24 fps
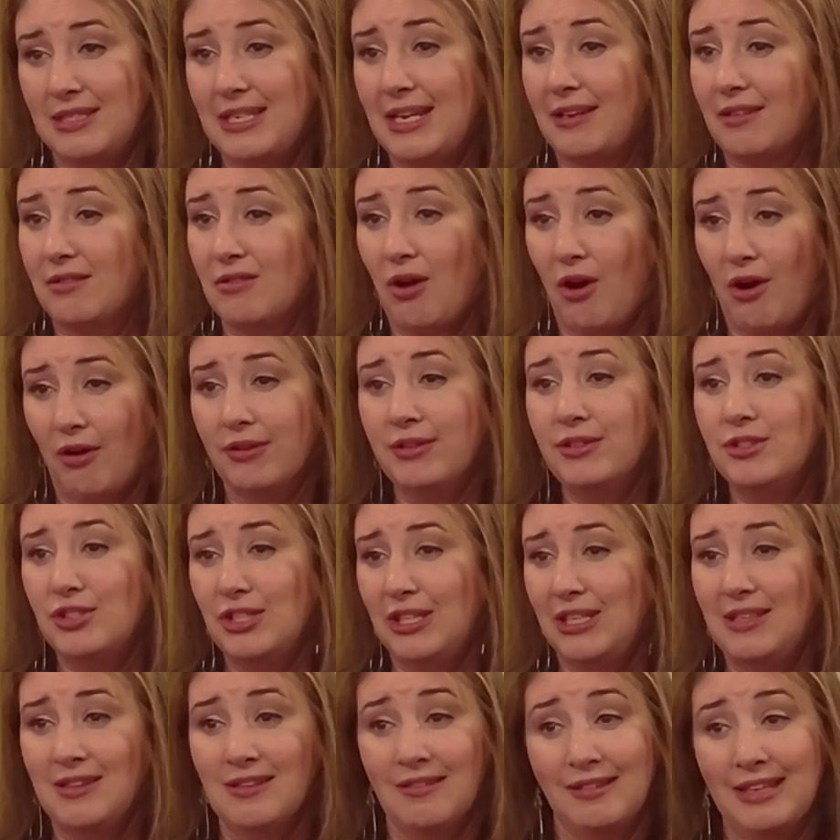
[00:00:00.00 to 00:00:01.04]

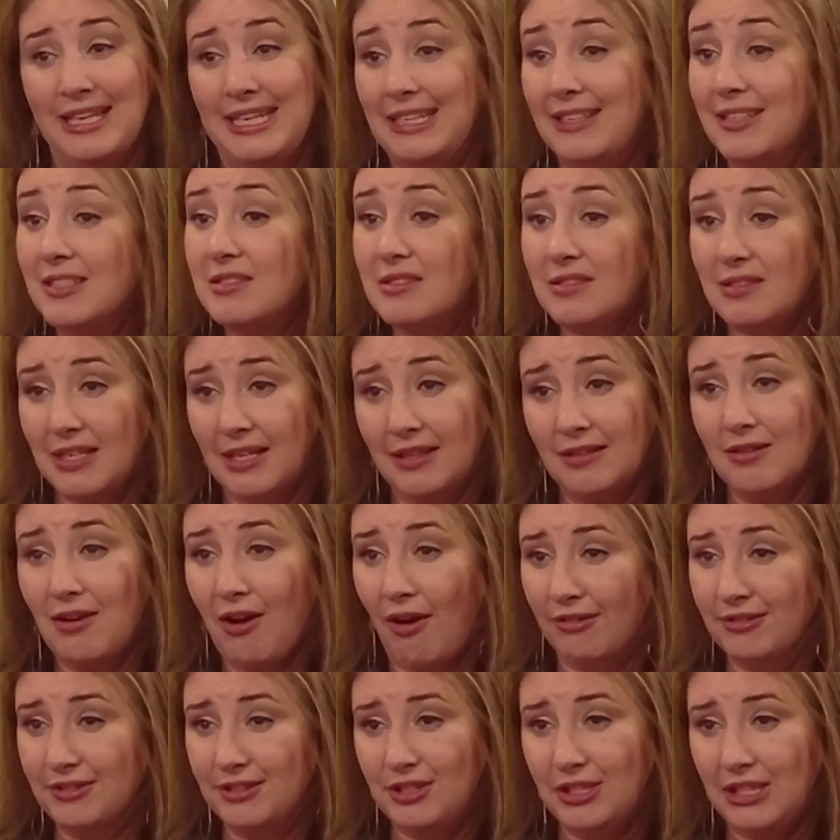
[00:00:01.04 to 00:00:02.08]
technology and the latest
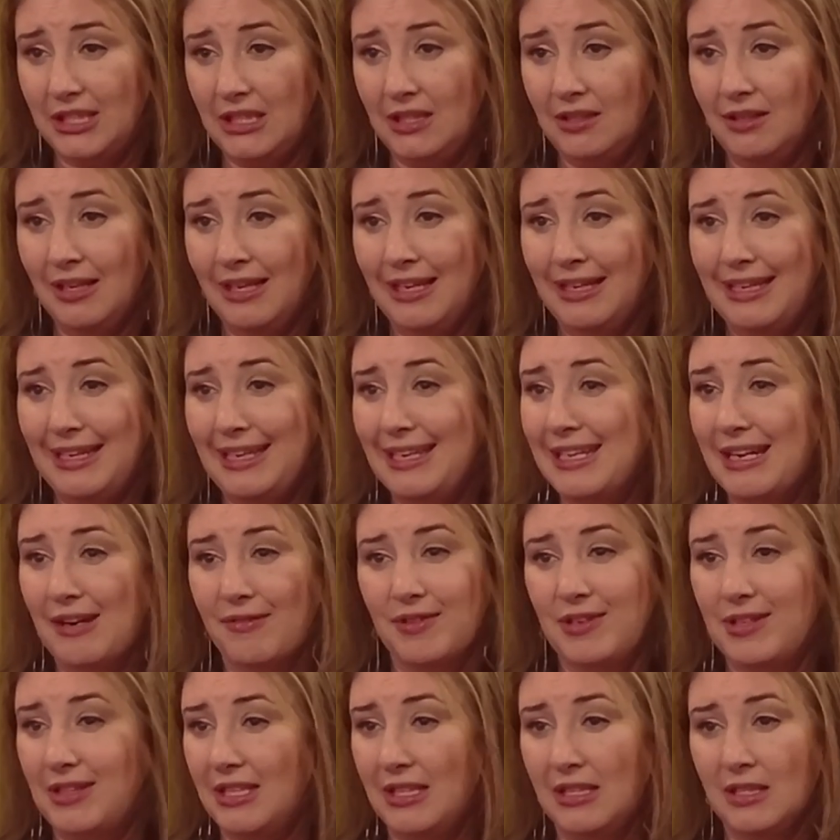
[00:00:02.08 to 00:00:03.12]
technology in
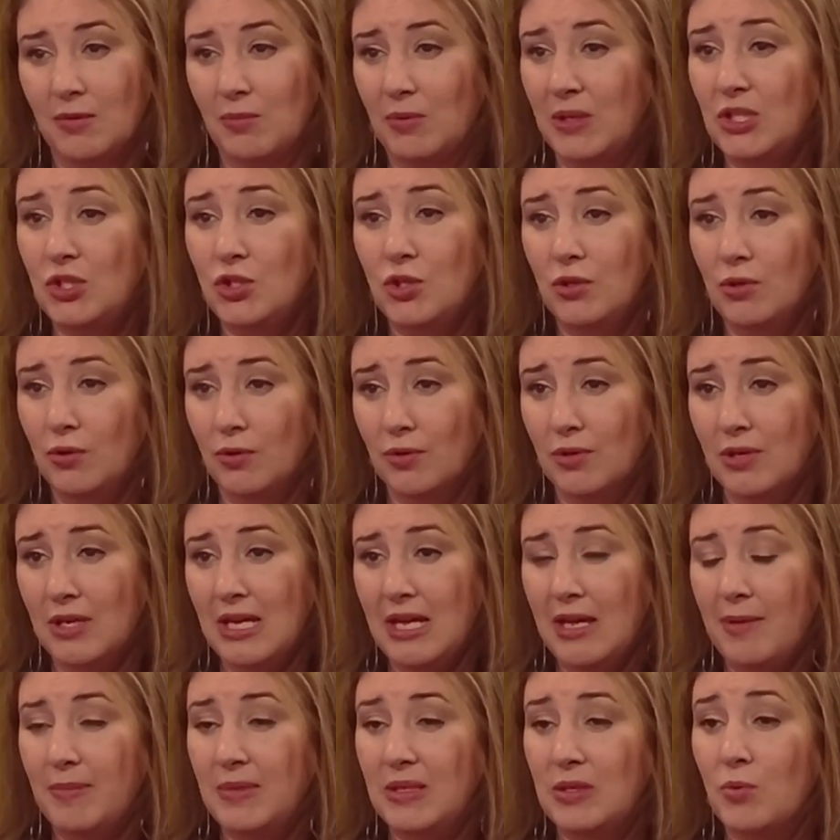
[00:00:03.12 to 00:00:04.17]
everything that we do.
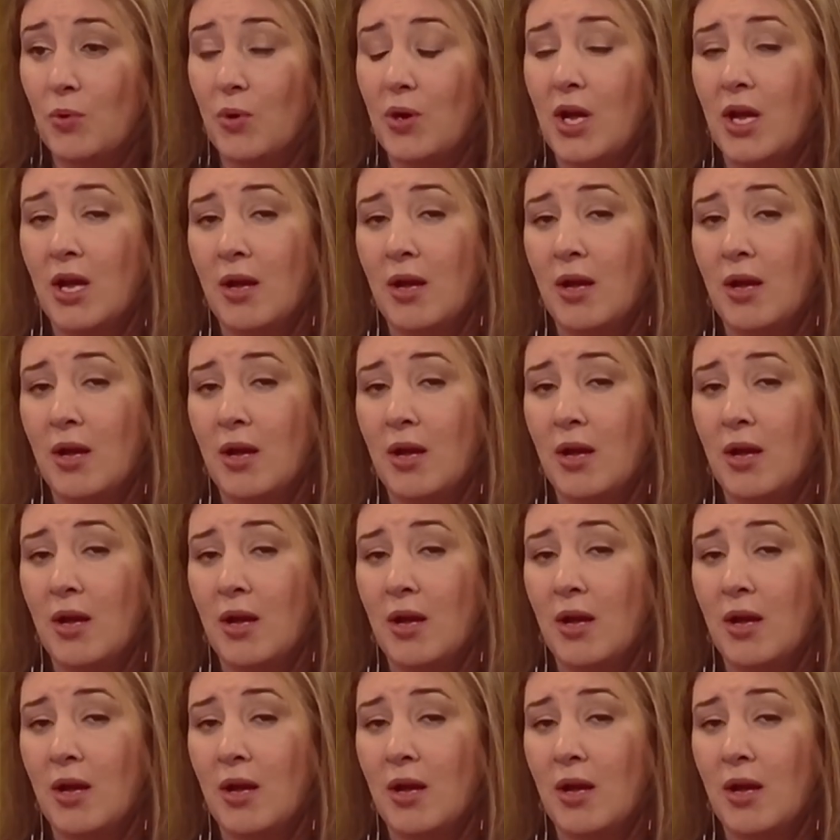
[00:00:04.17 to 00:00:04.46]
I mean,